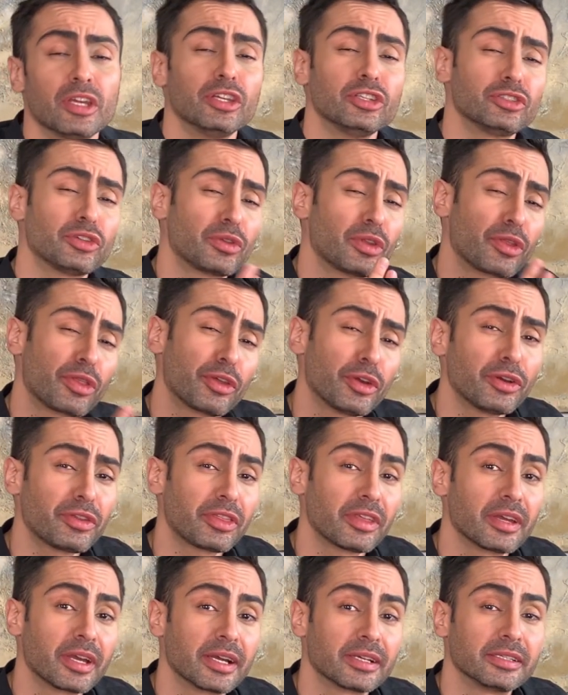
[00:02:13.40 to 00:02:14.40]
So the
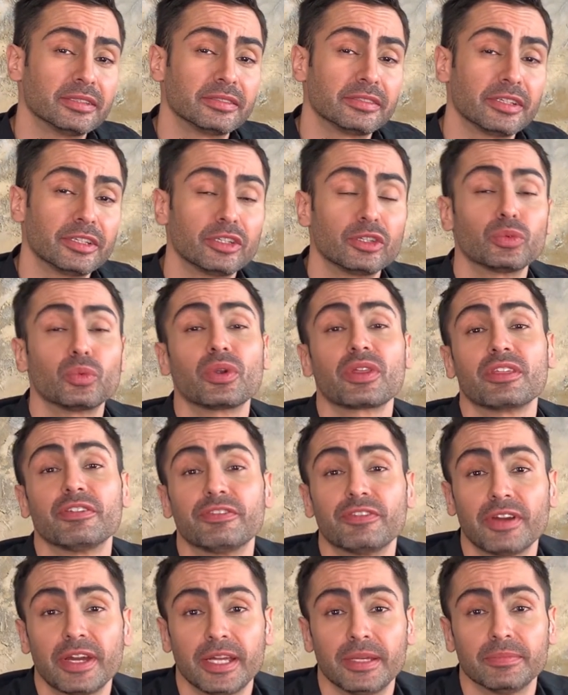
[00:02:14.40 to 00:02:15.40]
third thing I considered were the
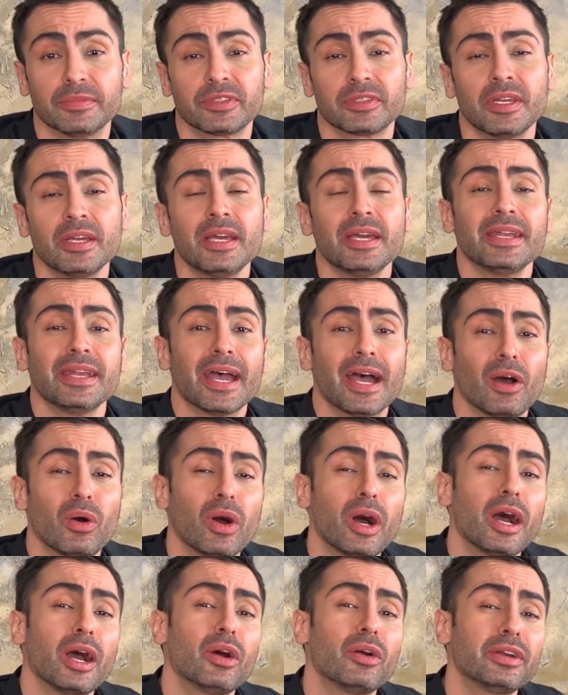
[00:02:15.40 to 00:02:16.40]
frames.
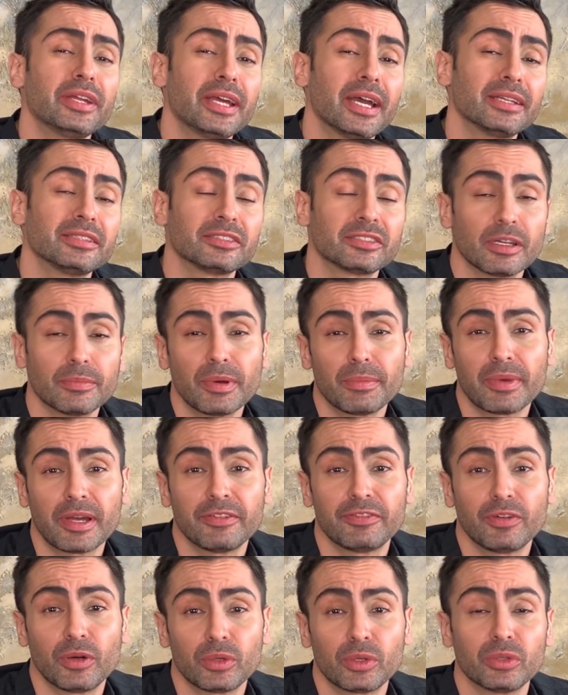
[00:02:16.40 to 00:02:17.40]
Now, I already had some of my
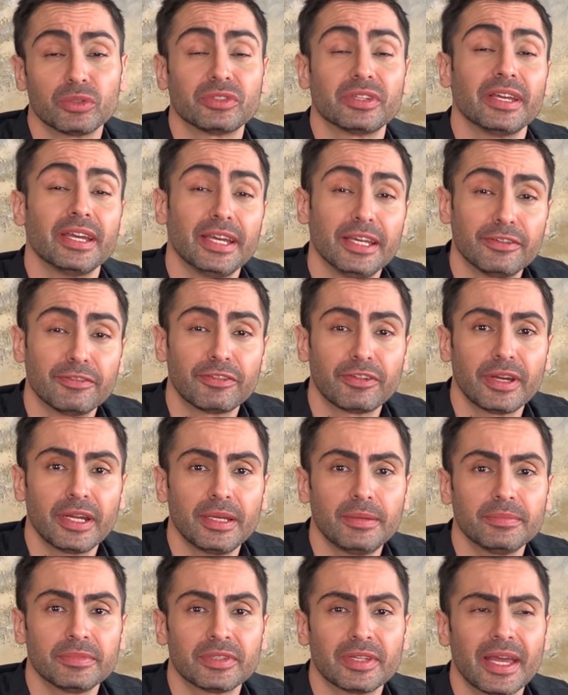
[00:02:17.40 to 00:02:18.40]
photos in
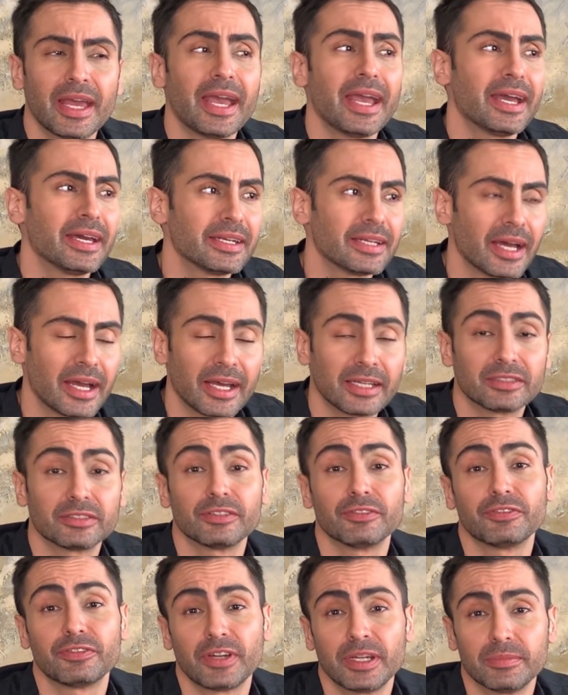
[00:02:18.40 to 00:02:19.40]
frames, and I had
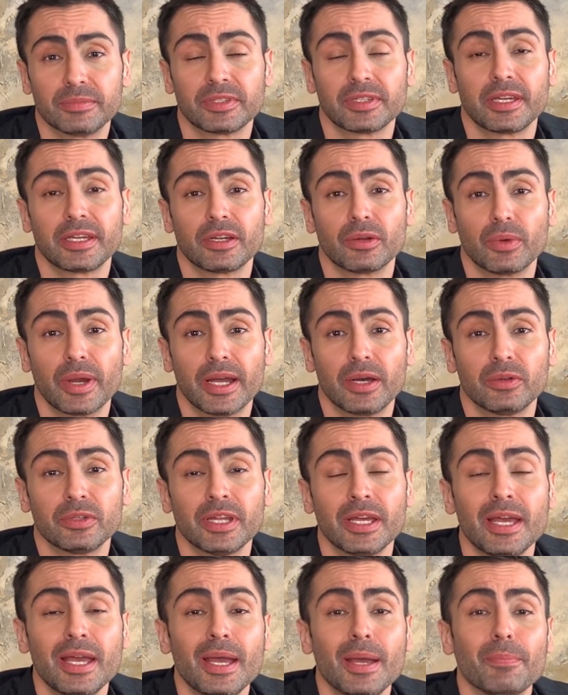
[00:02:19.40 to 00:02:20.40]
some frames laying around,
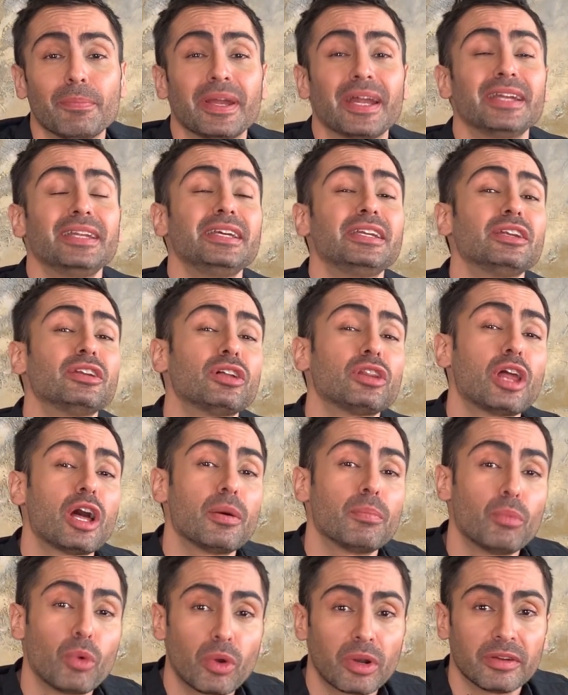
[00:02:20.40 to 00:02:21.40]
but I needed a
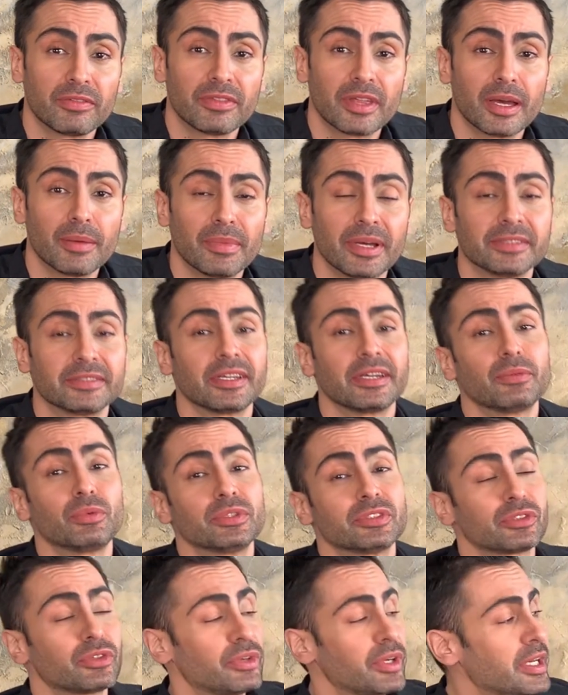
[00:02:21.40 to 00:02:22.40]
lot more of them as I
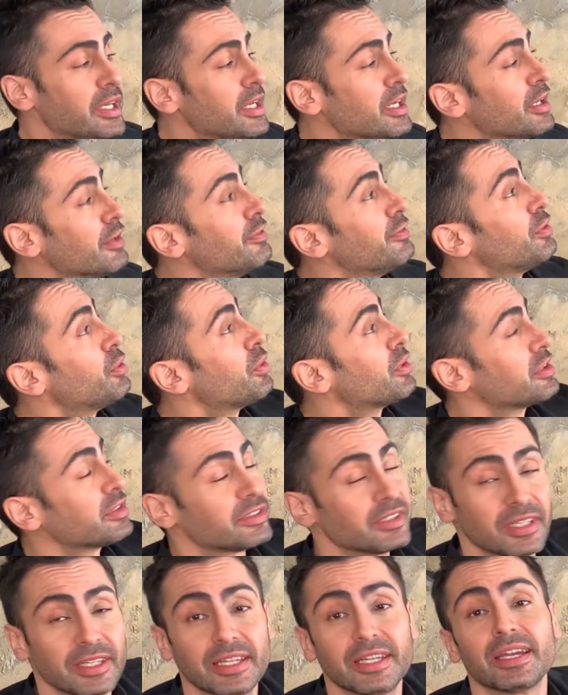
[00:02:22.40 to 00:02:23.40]
was creating a
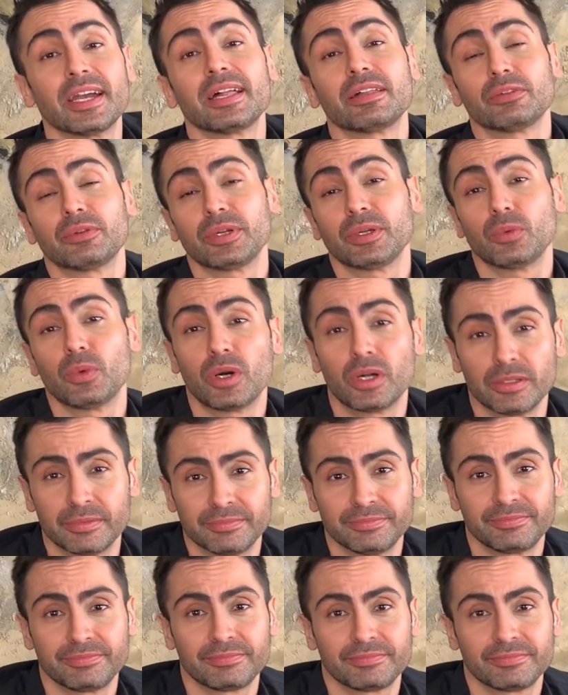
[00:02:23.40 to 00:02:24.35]
floor-to-ceiling gallery wall.